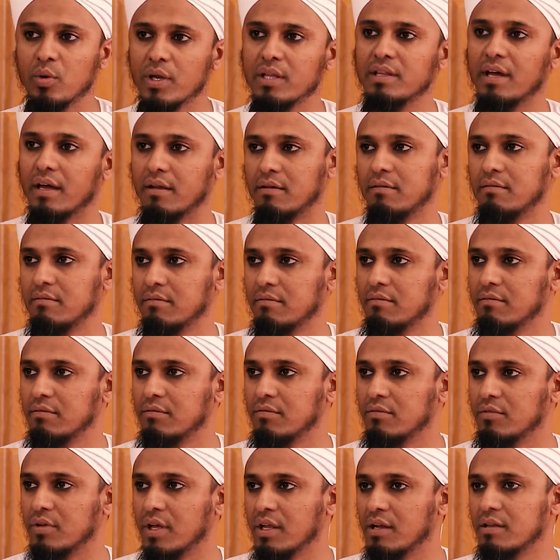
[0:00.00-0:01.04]

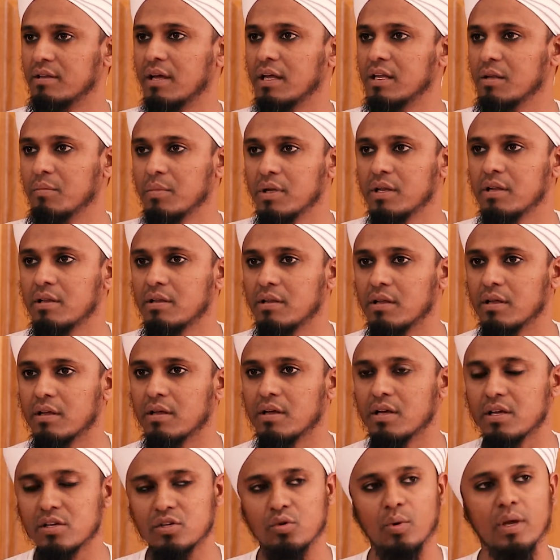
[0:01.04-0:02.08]
done immediately,
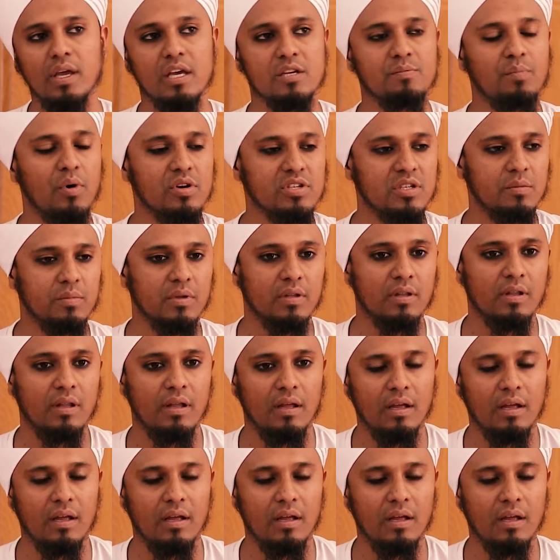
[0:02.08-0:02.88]
as quick as possible.